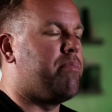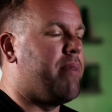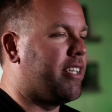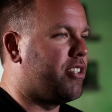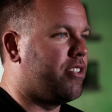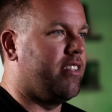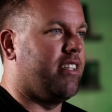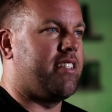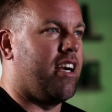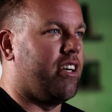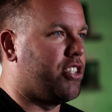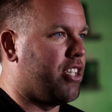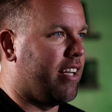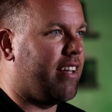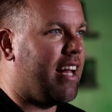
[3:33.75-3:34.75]
makes the tire
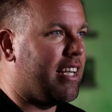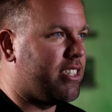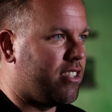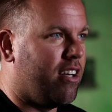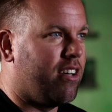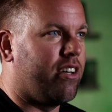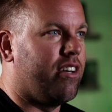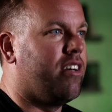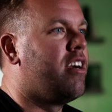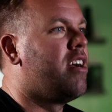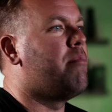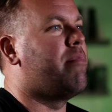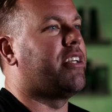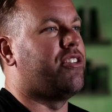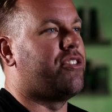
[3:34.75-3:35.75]
shine last longer,
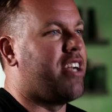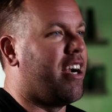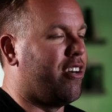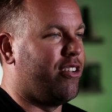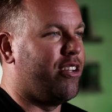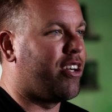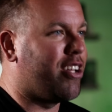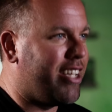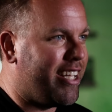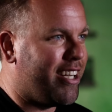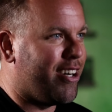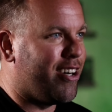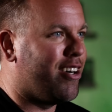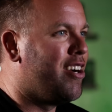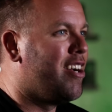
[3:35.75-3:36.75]
makes your tire look
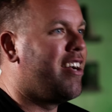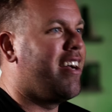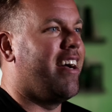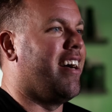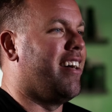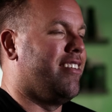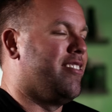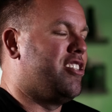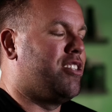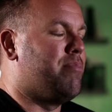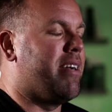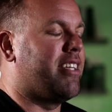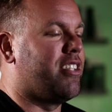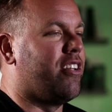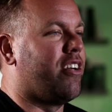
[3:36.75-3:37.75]
cleaner, just
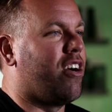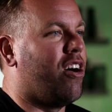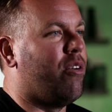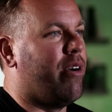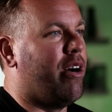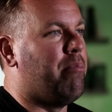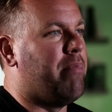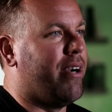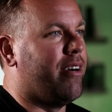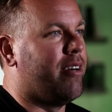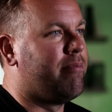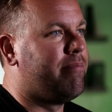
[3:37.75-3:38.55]
makes it look all around better.